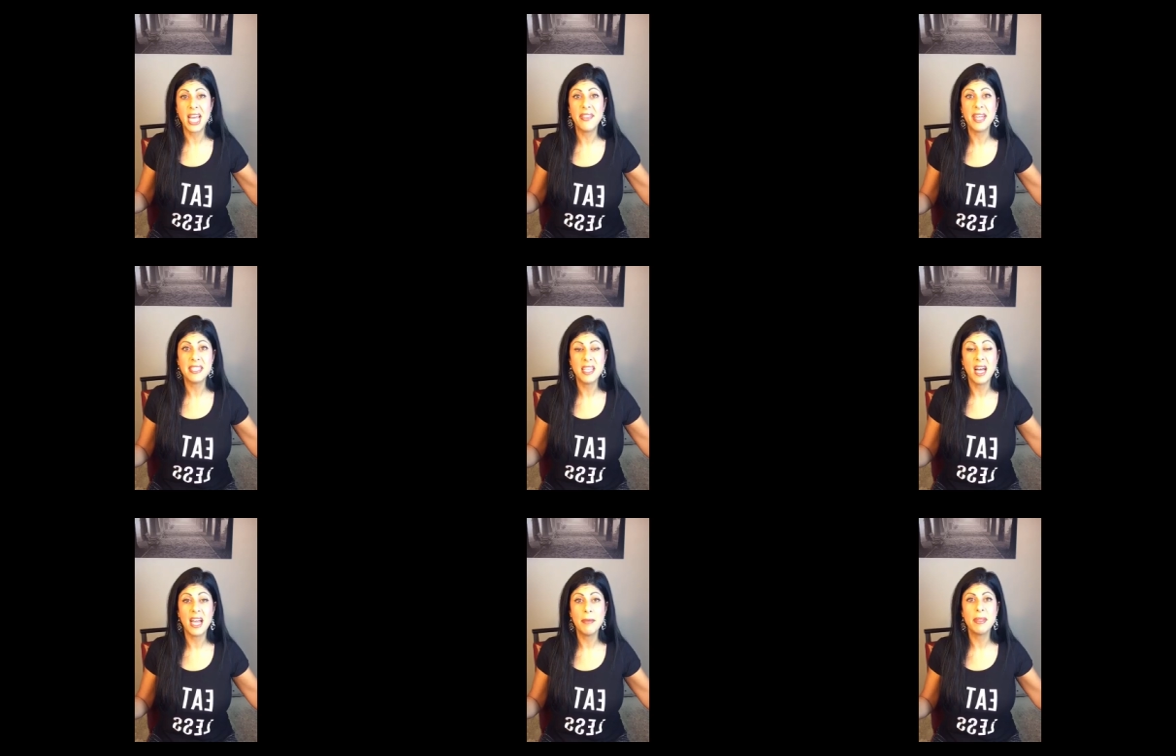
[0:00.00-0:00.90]
that
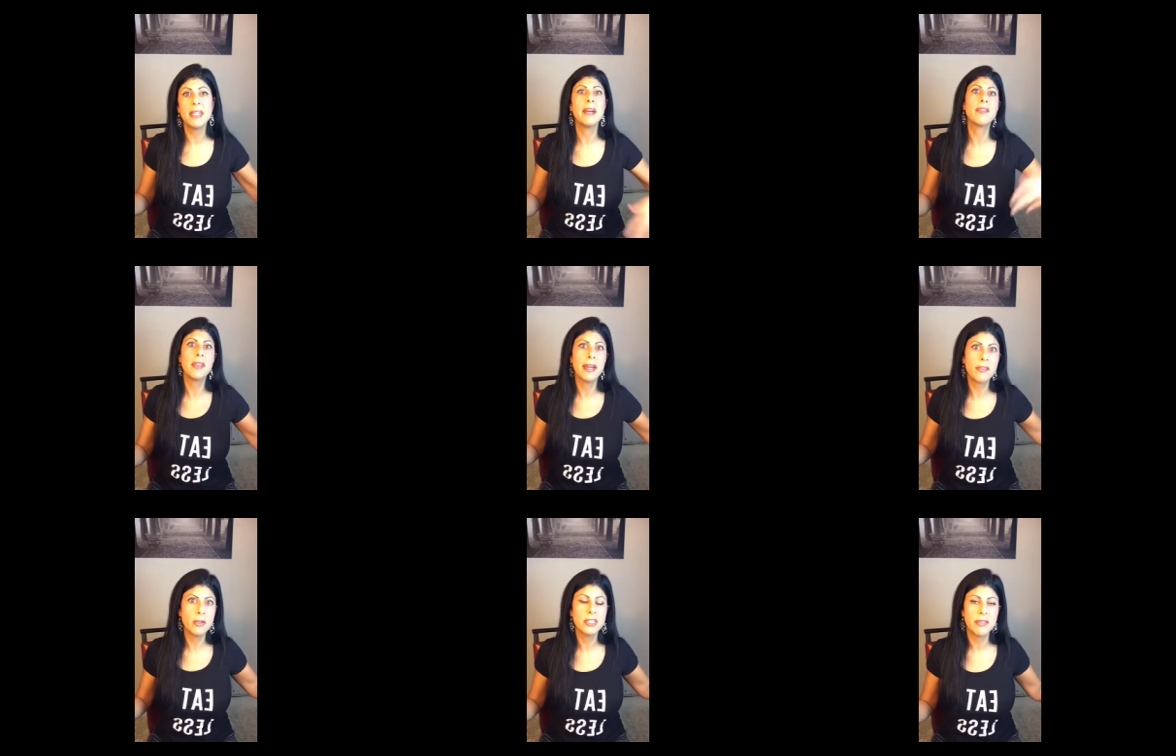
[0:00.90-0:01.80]
time, and then after that, of
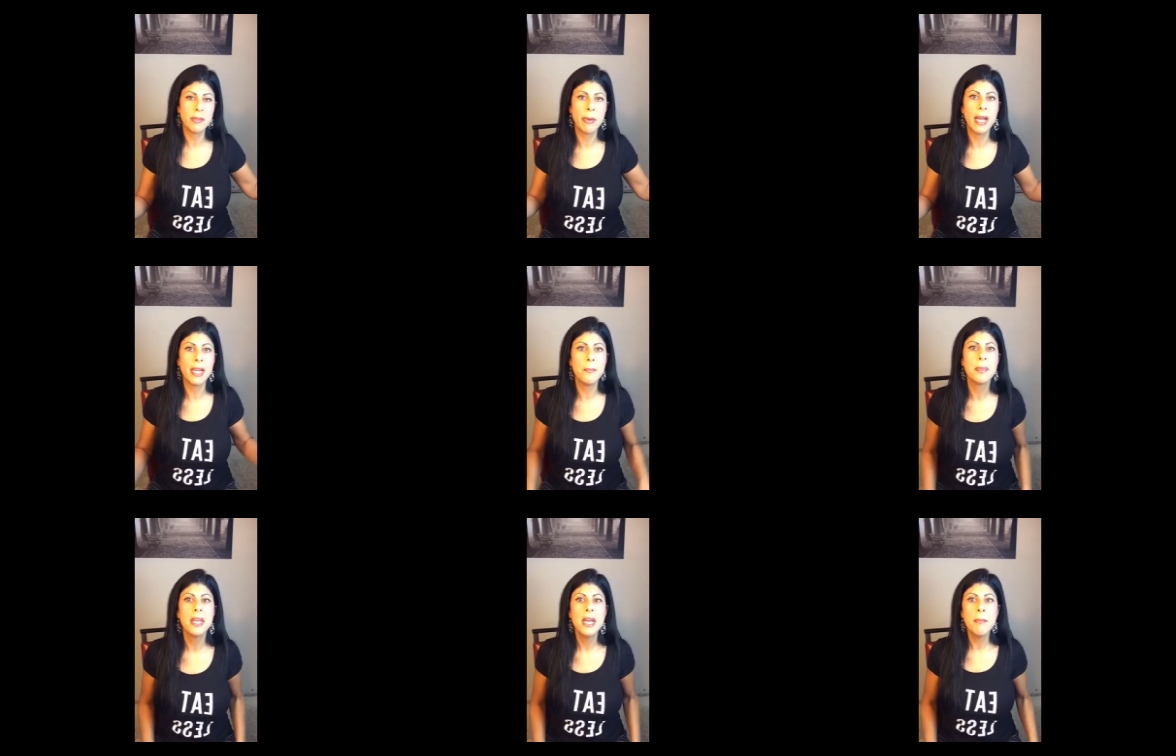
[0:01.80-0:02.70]
course, you have to buy it.
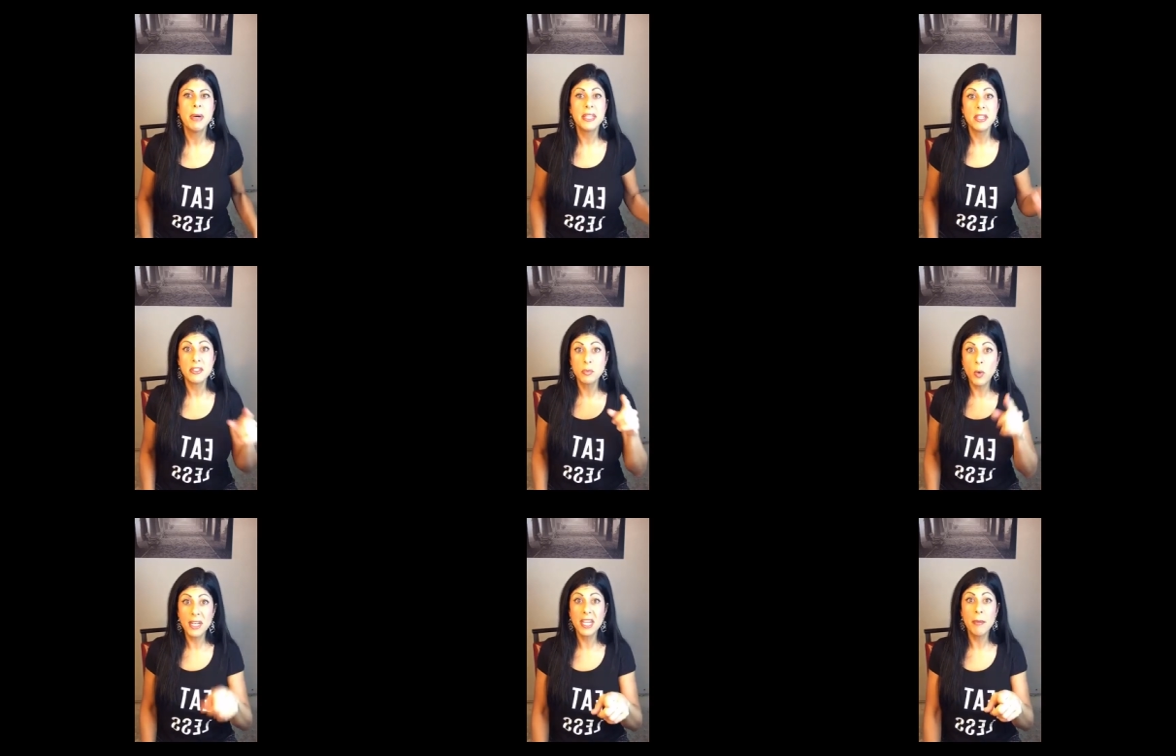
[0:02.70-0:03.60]
But there's
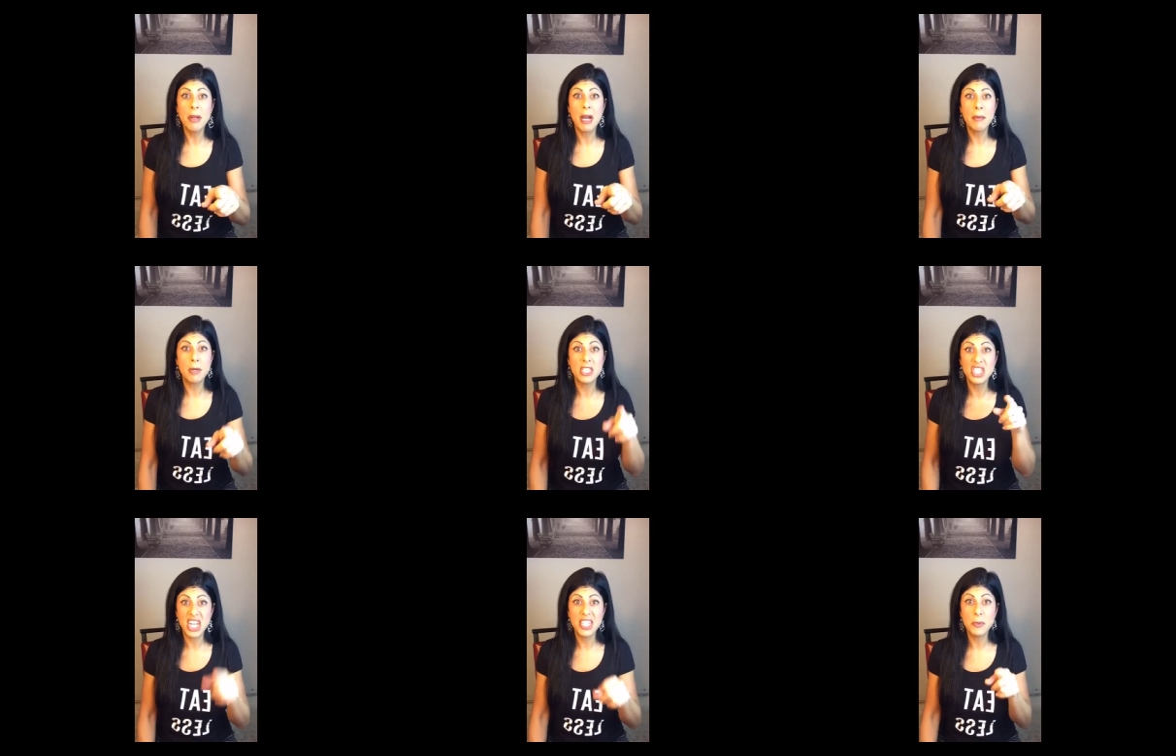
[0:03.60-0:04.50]
one coming up on
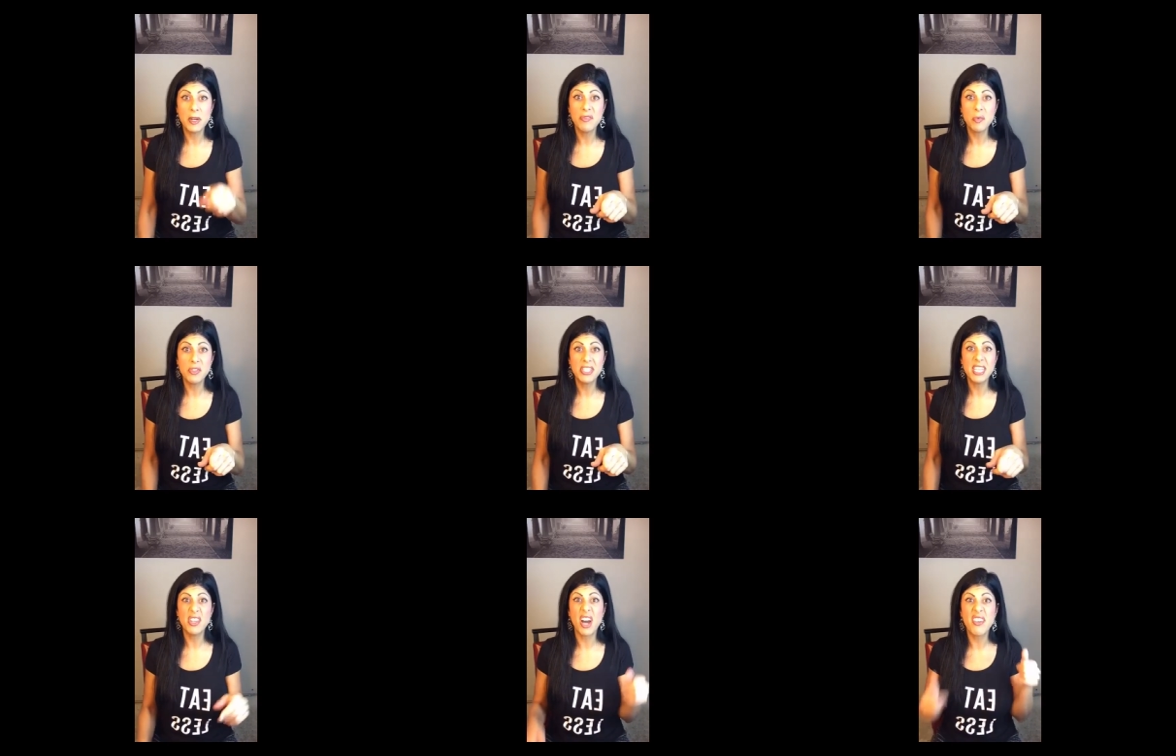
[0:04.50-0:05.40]
January
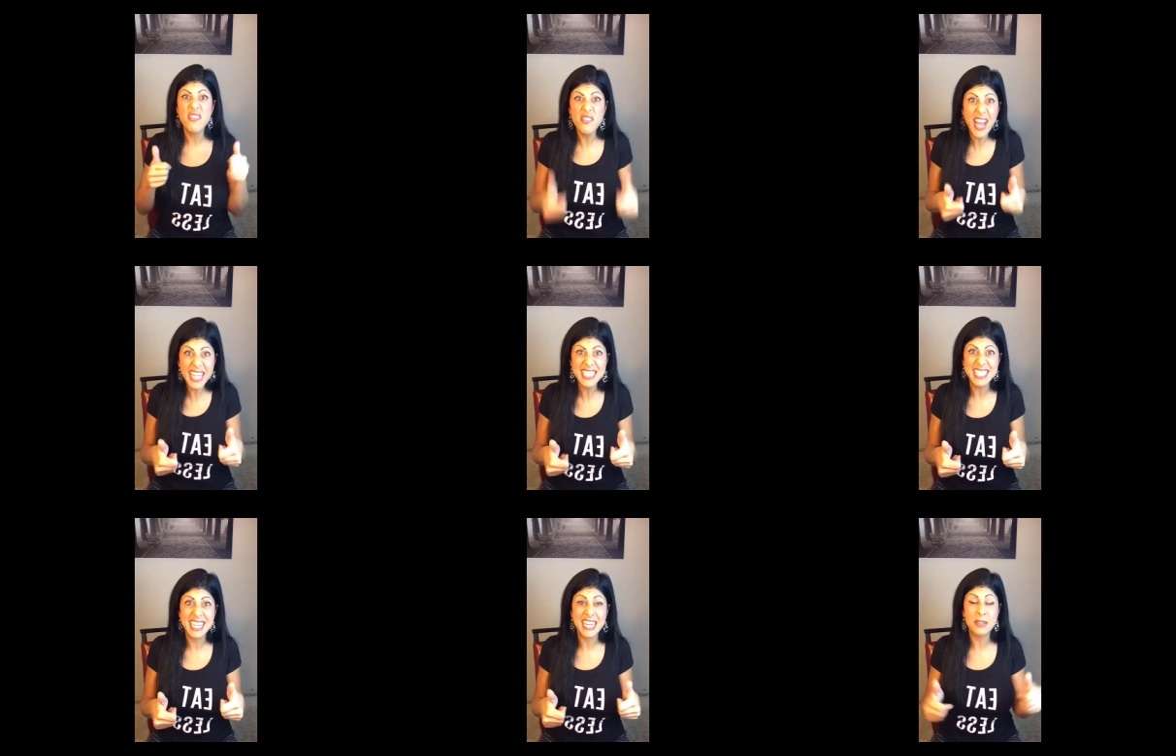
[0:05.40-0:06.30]
14th on
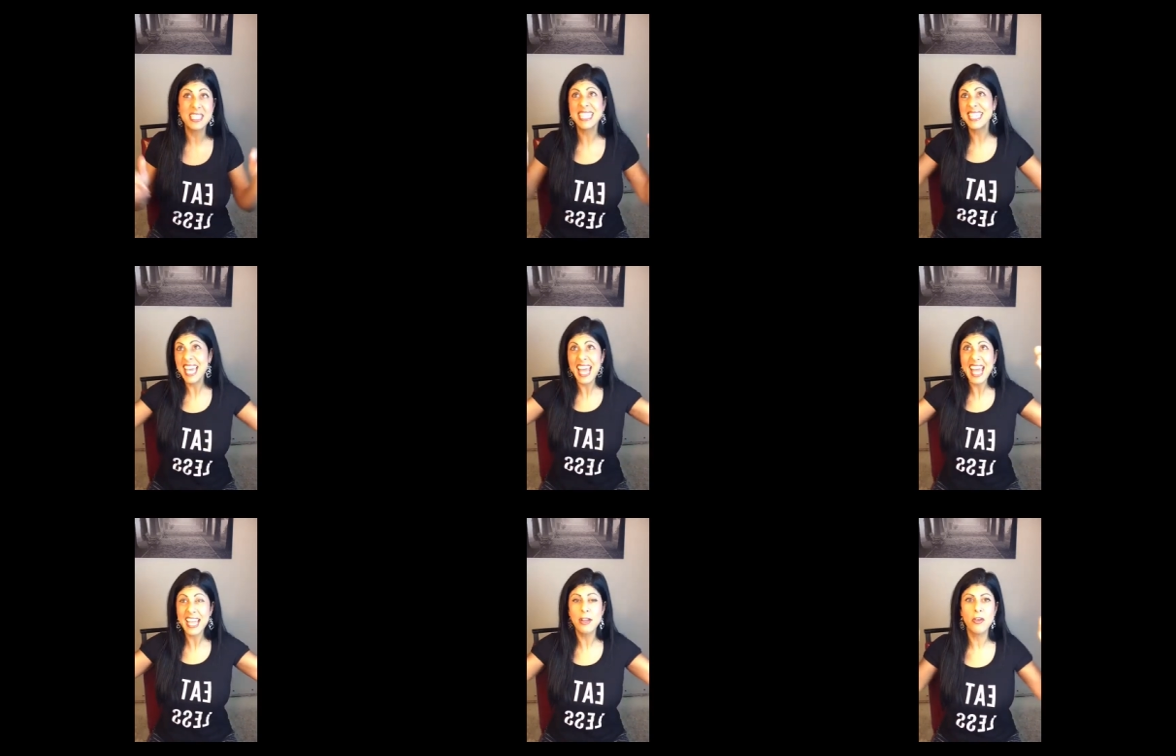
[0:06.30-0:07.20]
fasting, and I was like,
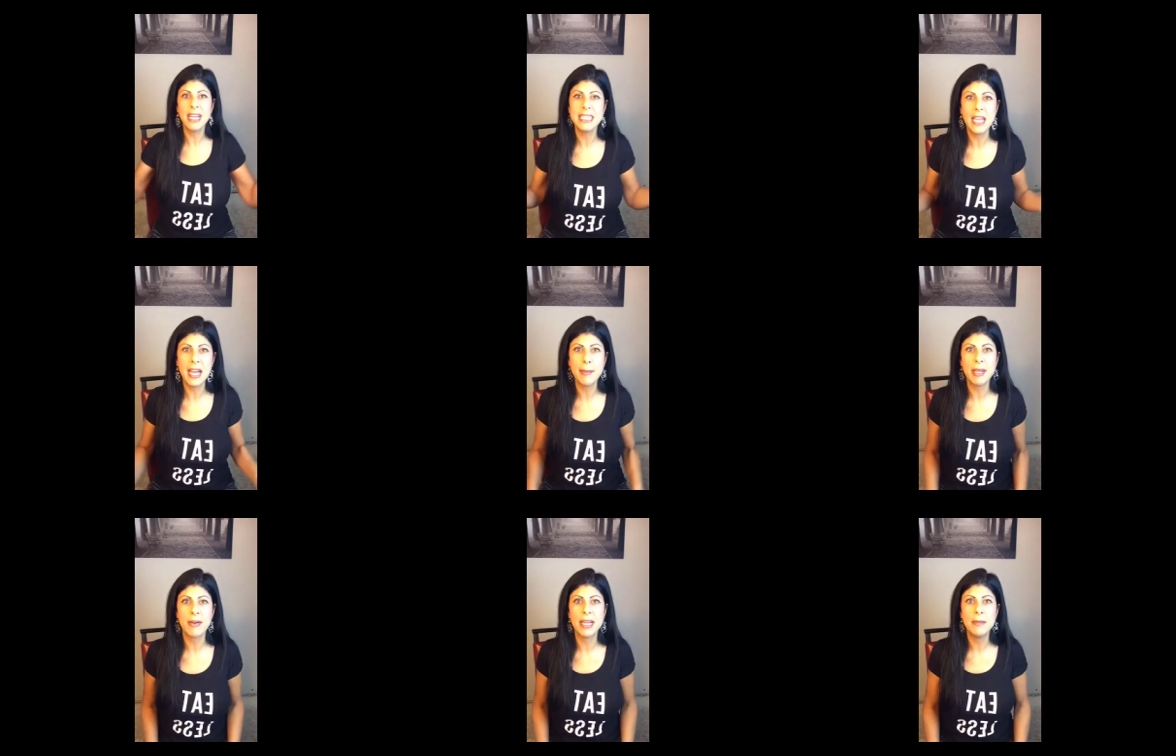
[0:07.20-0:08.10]
yay, great timing,
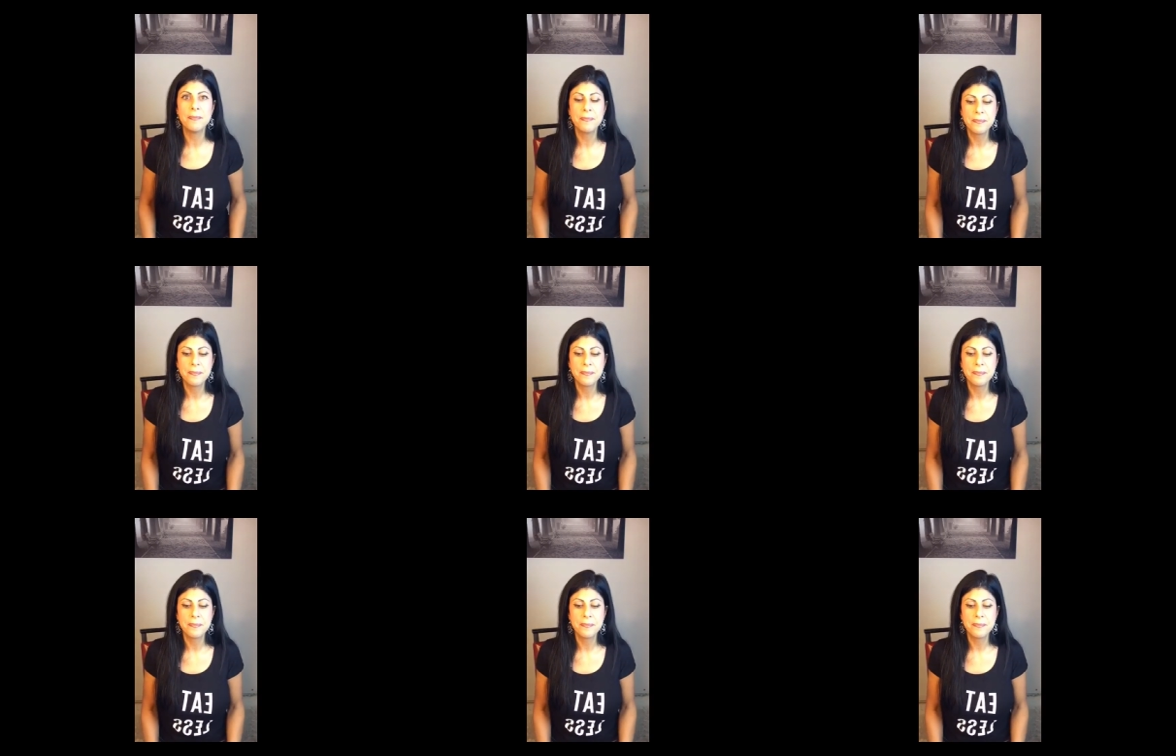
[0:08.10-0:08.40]
right?